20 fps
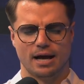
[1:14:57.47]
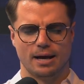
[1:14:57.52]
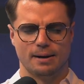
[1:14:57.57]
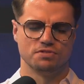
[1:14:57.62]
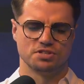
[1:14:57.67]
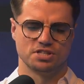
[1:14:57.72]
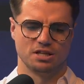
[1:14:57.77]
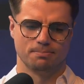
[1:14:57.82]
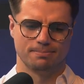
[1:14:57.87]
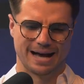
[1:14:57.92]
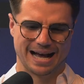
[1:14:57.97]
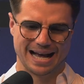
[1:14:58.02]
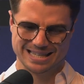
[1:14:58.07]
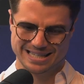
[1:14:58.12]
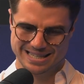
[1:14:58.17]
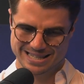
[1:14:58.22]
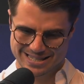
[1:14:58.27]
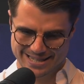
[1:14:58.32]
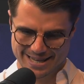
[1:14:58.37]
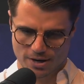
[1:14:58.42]
obviously,
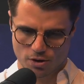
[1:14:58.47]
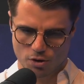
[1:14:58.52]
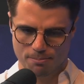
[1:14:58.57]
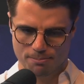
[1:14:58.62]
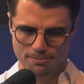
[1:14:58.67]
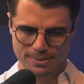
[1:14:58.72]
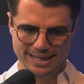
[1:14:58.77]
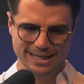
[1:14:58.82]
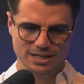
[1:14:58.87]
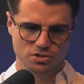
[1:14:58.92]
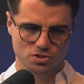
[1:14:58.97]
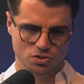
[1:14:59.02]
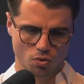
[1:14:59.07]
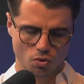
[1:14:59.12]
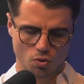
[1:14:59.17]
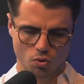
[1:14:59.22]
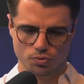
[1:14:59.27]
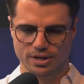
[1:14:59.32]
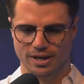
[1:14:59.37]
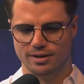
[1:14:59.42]
passes that are being
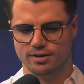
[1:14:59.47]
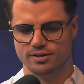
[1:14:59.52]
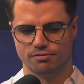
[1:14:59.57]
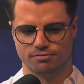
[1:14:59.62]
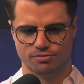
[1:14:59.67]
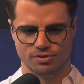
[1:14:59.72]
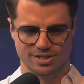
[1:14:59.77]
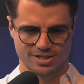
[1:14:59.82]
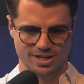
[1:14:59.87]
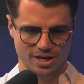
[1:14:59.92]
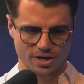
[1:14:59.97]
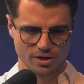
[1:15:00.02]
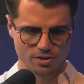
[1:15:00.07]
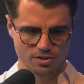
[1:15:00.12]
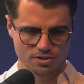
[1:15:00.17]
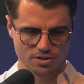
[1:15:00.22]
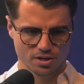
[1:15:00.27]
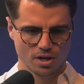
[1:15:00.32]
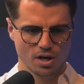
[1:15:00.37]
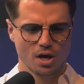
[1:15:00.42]
sold in different
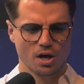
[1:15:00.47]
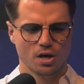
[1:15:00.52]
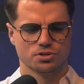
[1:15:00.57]
tiers.